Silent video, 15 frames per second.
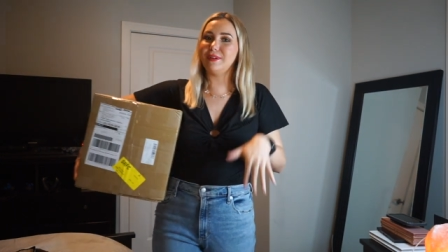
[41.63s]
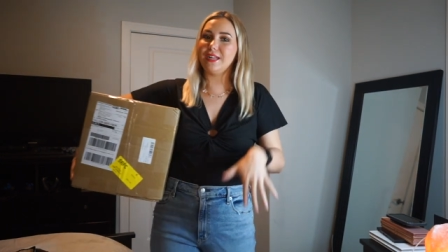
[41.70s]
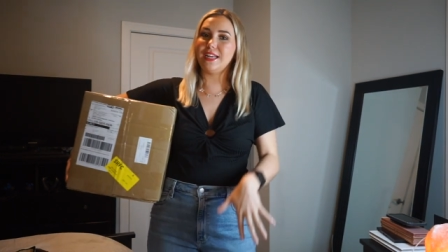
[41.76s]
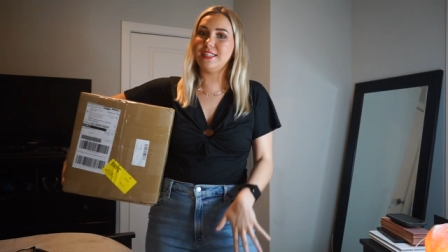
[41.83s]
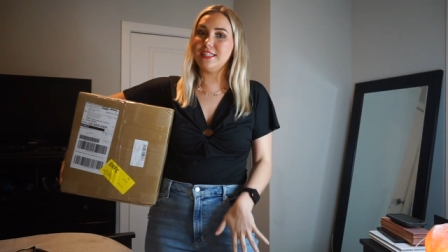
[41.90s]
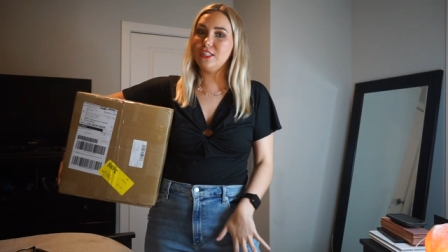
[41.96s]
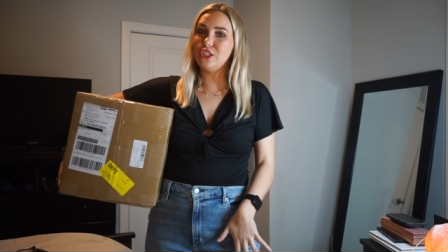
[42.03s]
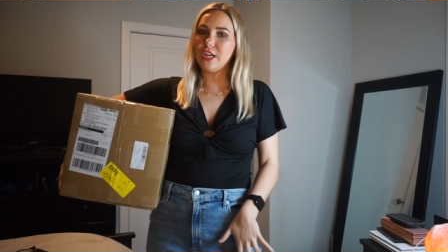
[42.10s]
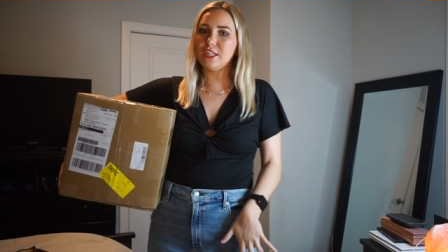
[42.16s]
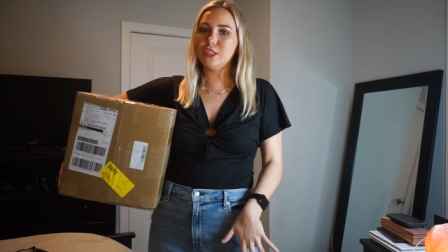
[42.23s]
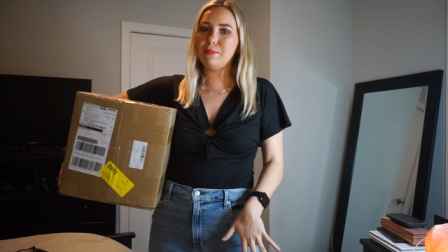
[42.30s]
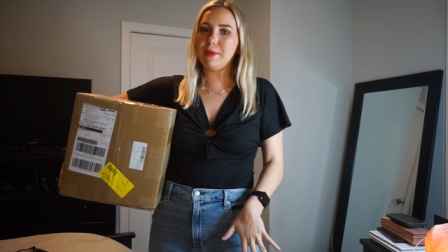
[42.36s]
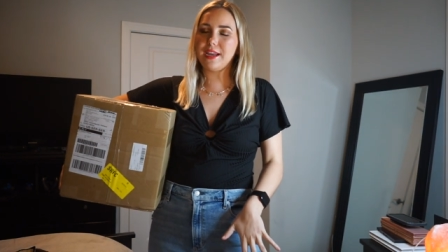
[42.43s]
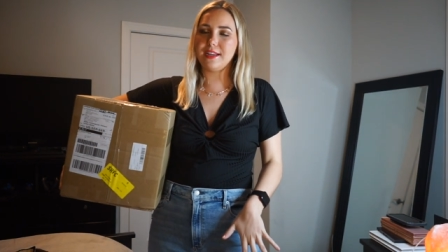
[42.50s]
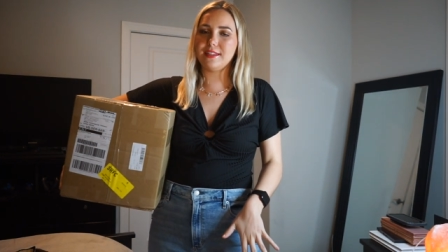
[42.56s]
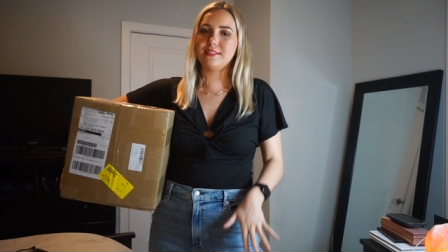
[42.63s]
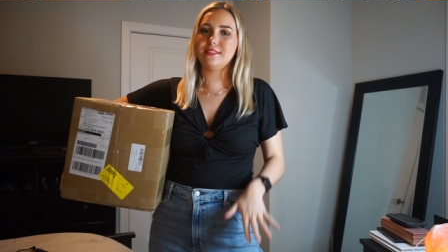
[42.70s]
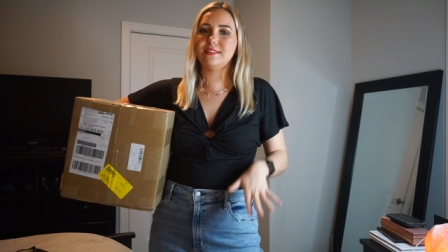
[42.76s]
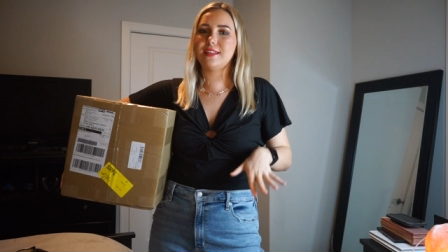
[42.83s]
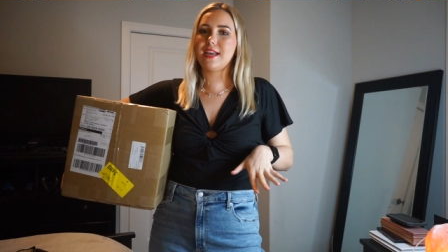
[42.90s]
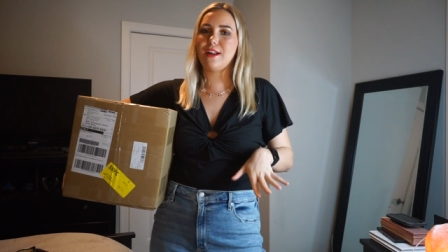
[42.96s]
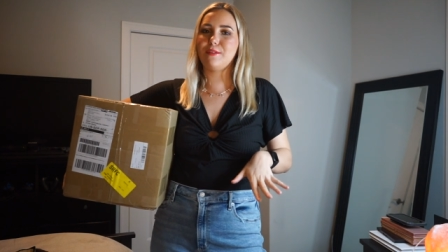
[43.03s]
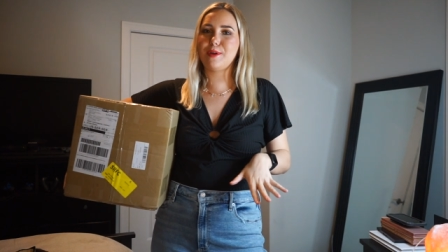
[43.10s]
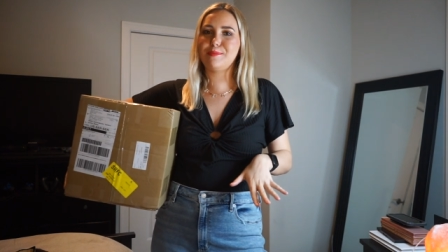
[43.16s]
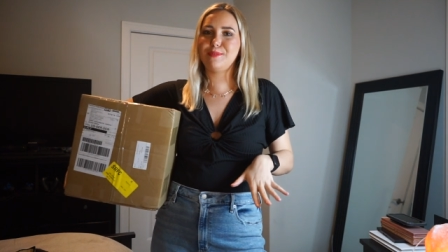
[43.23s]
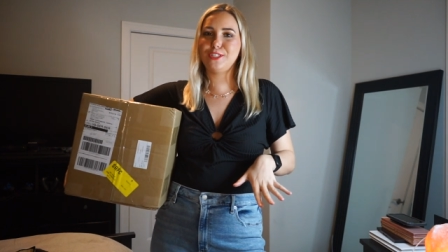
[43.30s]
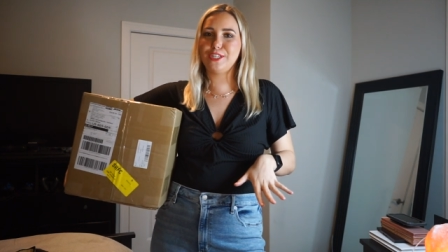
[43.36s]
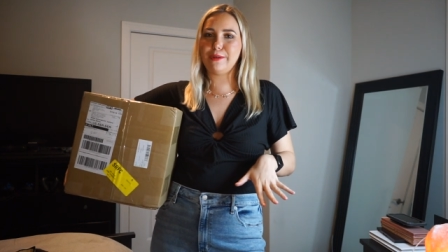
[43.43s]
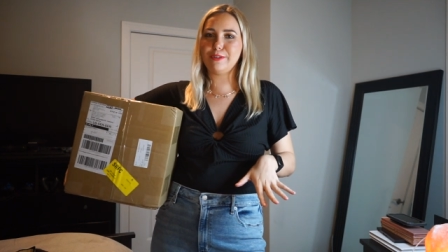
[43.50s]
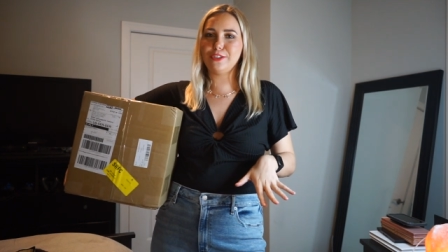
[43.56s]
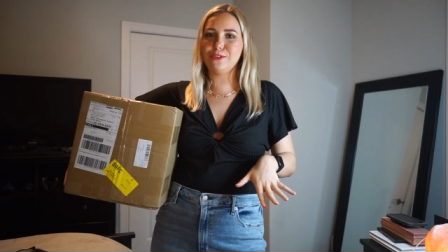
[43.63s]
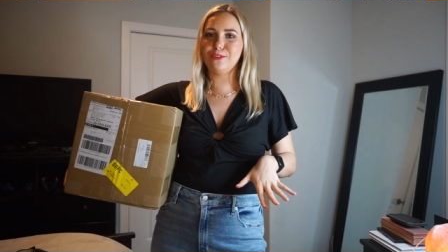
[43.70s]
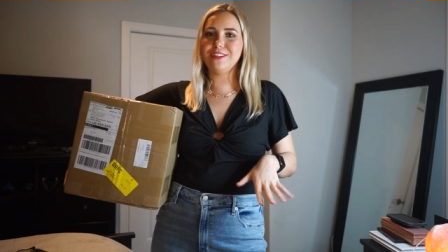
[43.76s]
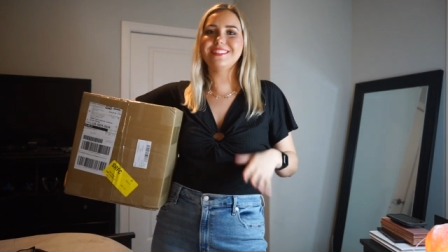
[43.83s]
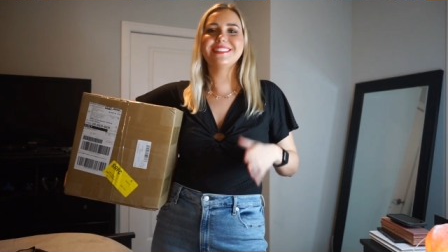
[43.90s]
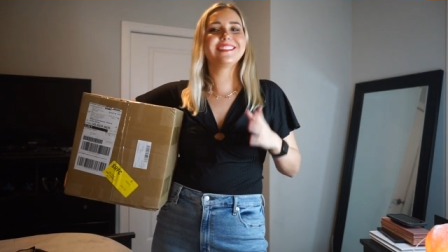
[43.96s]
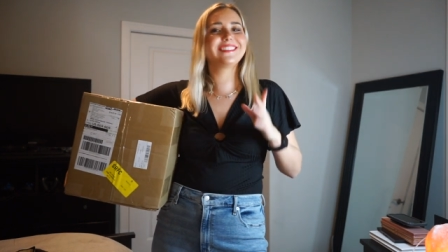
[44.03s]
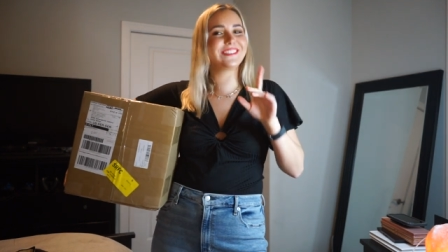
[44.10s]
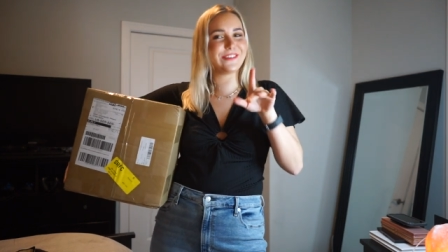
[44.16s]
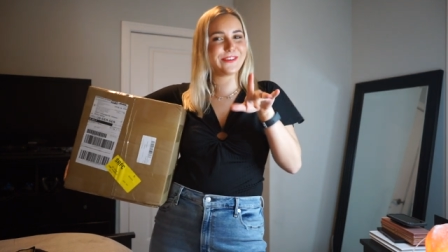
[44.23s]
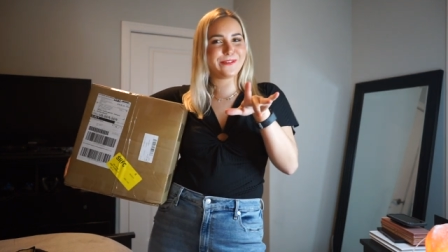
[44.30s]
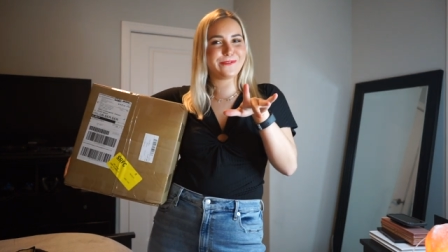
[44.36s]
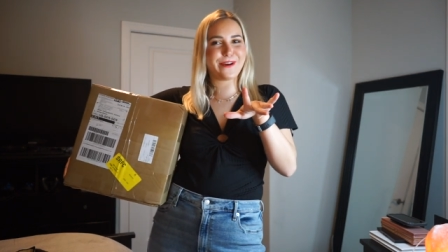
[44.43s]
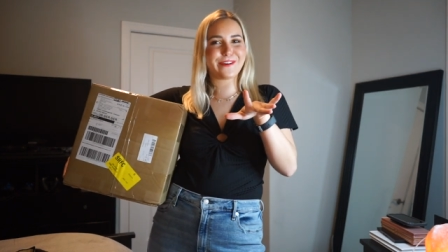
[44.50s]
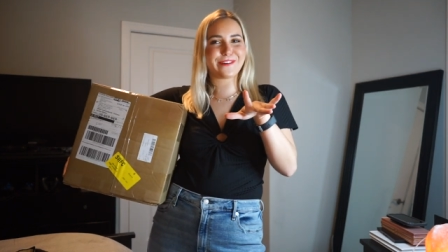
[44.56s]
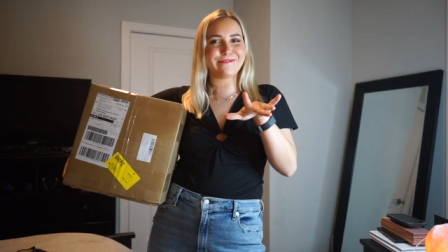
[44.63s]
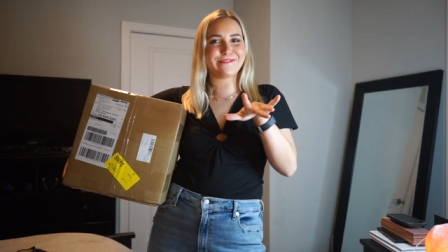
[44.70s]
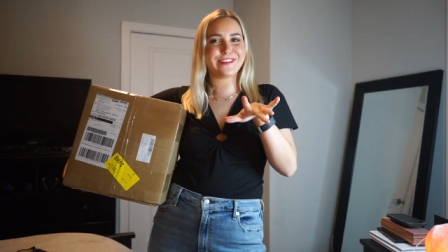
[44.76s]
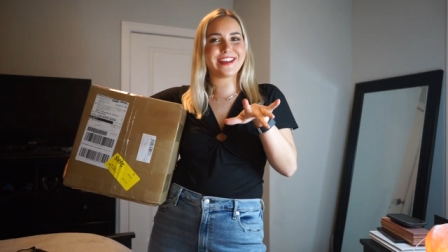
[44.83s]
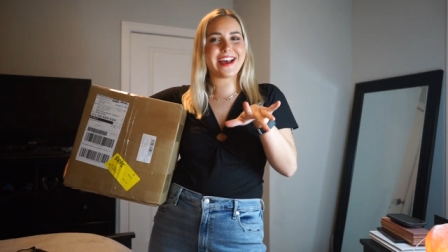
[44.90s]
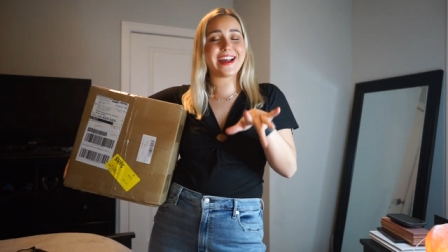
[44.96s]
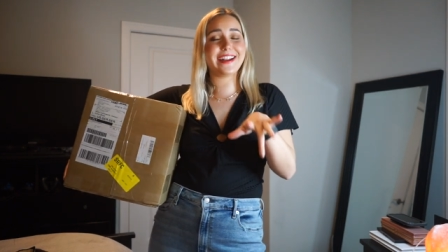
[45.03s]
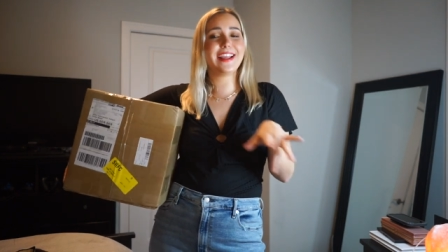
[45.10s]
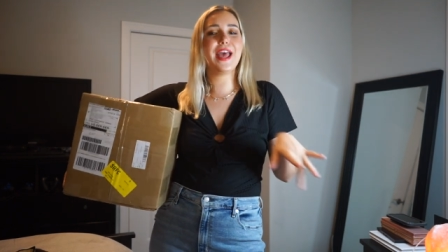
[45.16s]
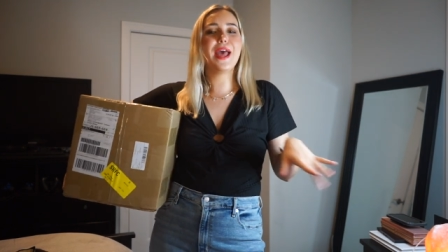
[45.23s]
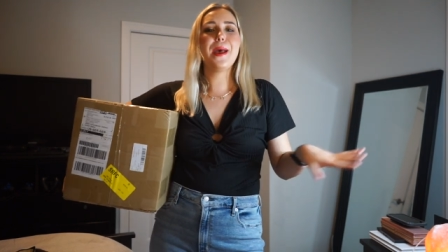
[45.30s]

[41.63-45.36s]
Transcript: but I did change pants out of my pajama shorts. So you're welcome for that.